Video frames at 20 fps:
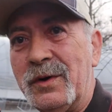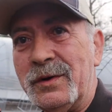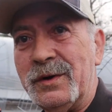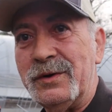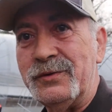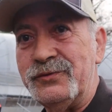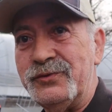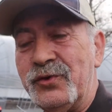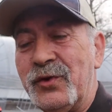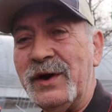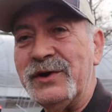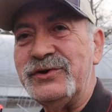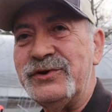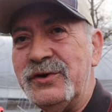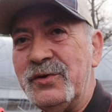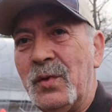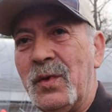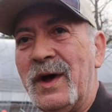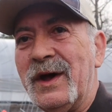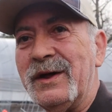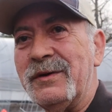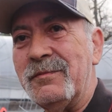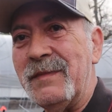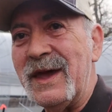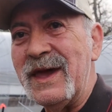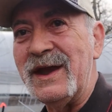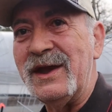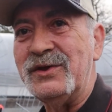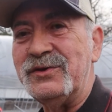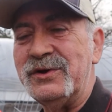a direction where I can
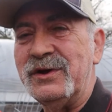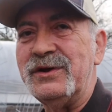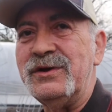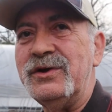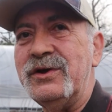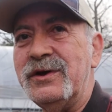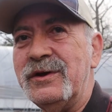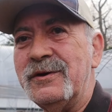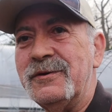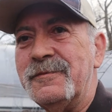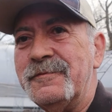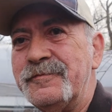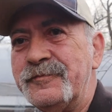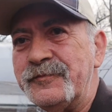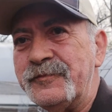manage it, you know.